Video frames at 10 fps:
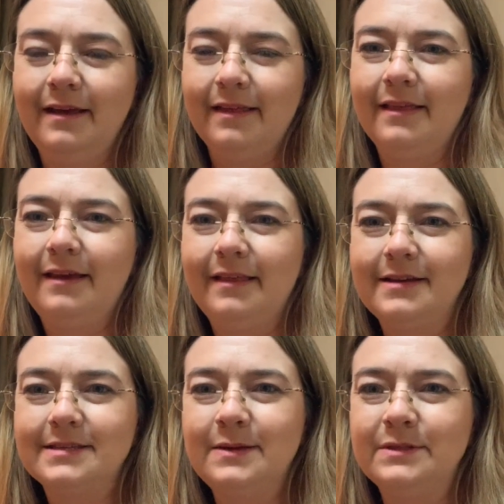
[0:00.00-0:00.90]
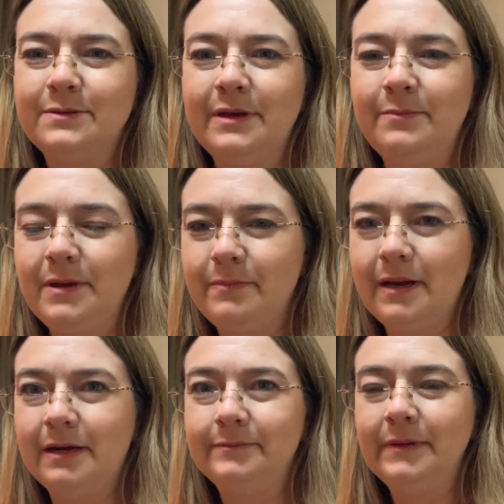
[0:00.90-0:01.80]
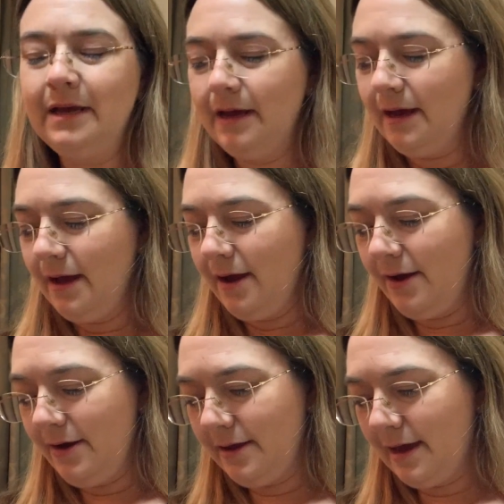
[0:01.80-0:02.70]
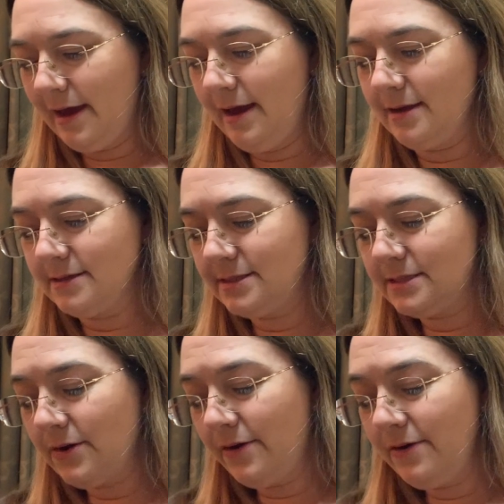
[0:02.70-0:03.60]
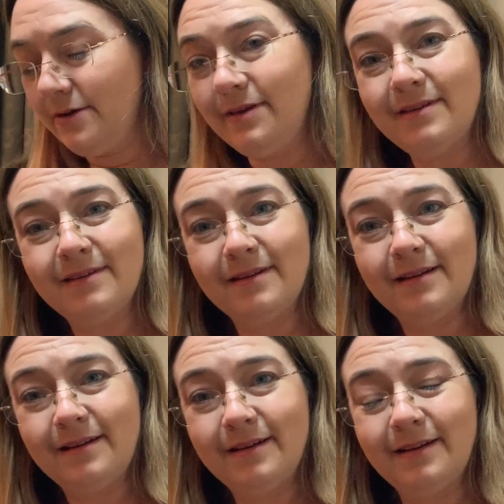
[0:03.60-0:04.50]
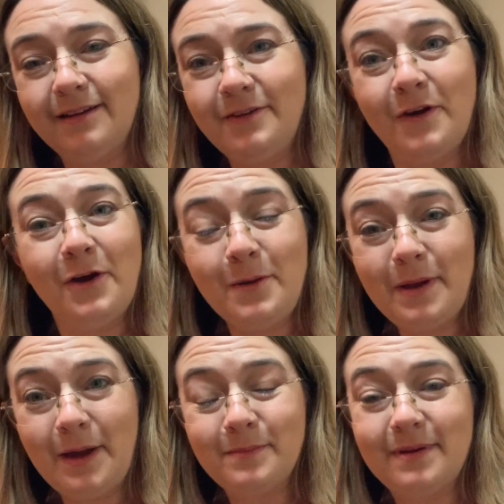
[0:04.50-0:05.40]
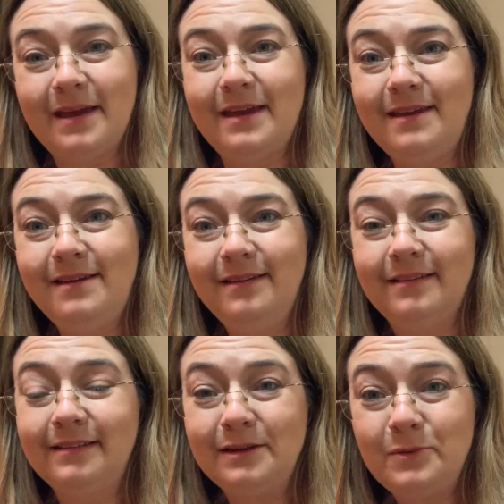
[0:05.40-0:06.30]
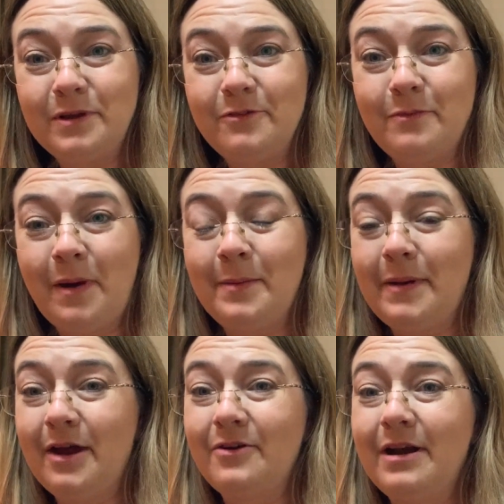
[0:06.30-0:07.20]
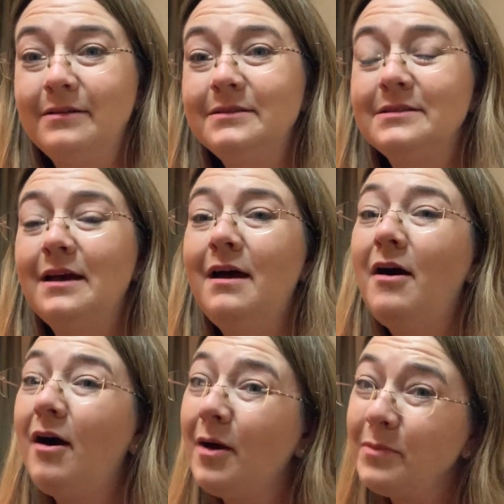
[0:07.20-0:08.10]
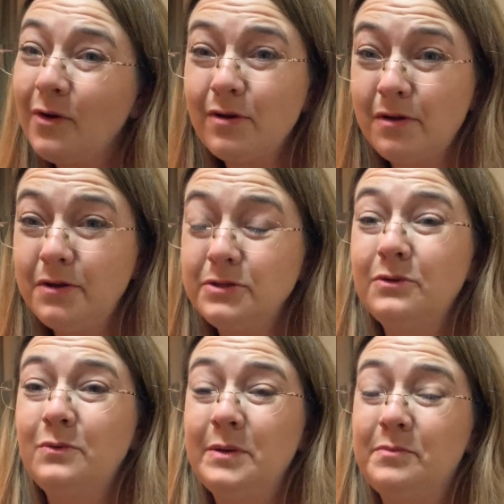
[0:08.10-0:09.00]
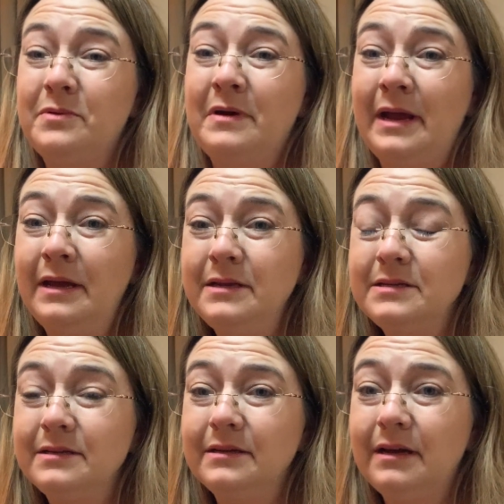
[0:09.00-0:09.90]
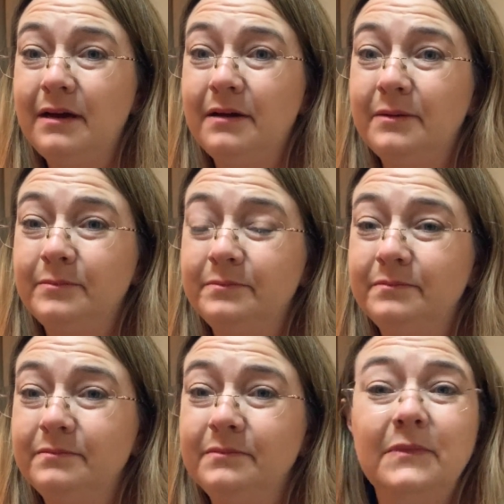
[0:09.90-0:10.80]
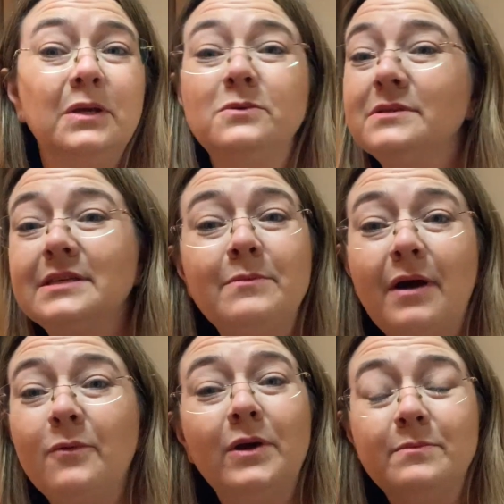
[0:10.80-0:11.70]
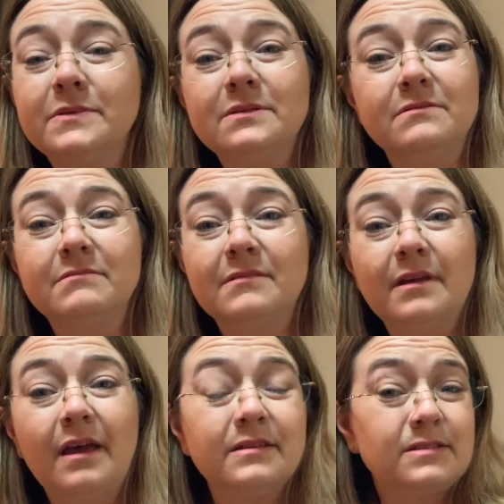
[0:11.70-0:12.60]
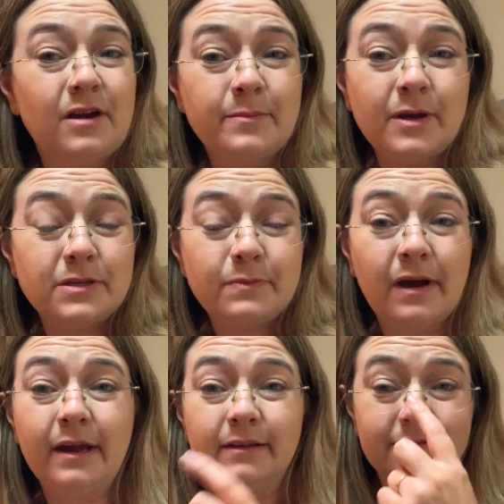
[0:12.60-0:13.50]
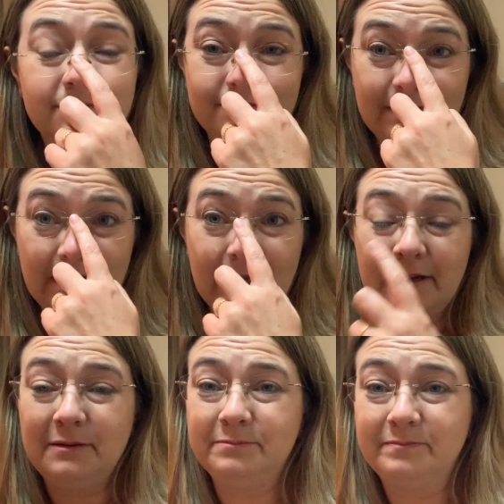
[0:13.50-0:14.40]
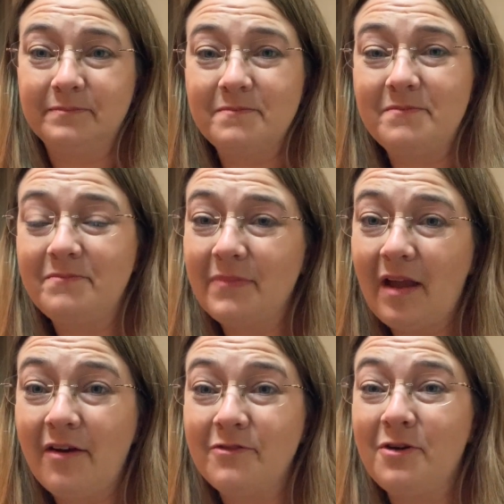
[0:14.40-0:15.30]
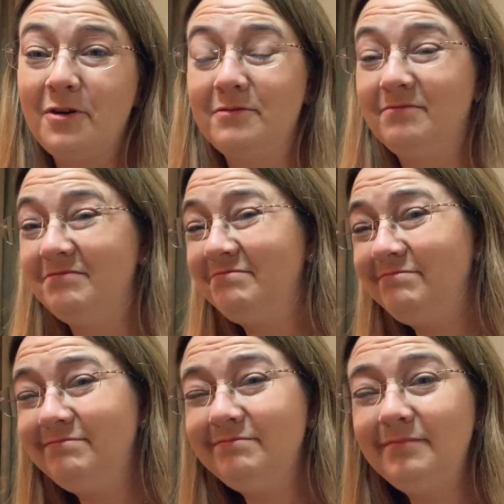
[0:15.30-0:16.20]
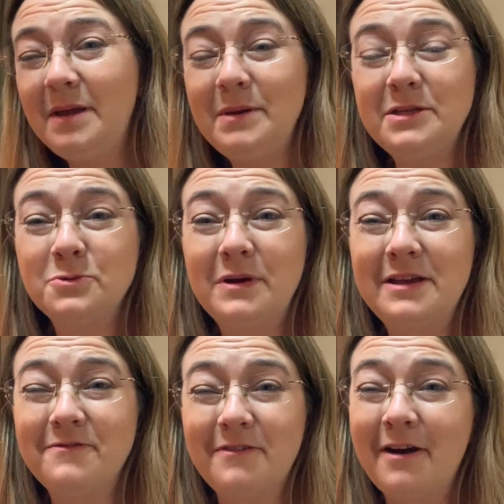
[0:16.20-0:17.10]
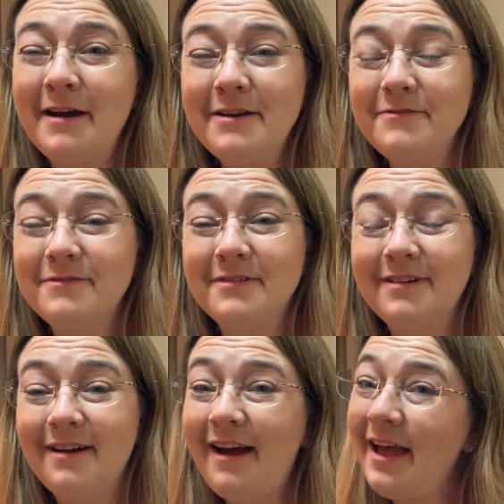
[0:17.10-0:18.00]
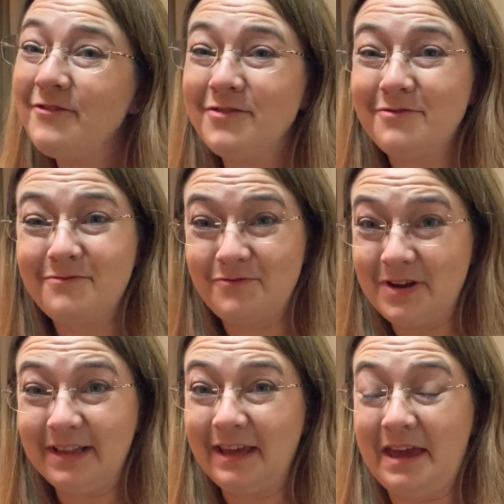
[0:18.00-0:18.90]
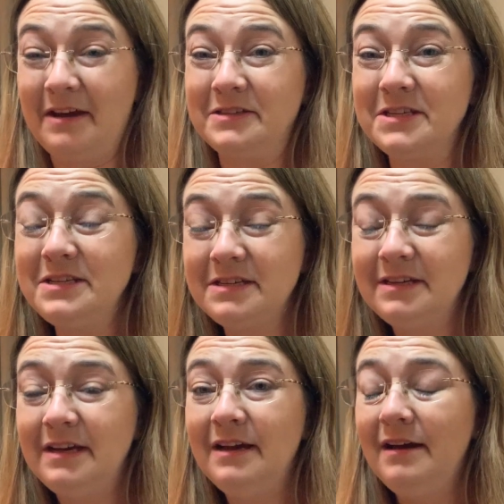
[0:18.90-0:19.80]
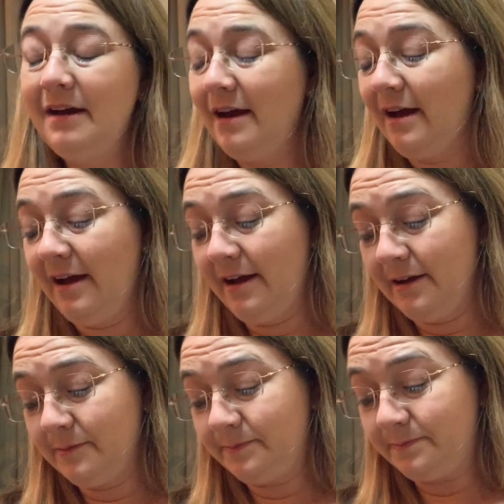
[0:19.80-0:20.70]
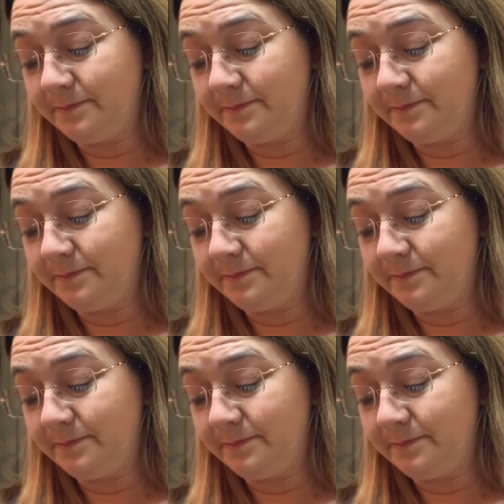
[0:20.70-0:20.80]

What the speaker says: There, that seems to be a bit better. Okay, so you've heard about me, a little bit of my background. I'm not going to do a whip parade. You'll see my whips as time goes by. I've got maybe 25. I haven't really counted. That's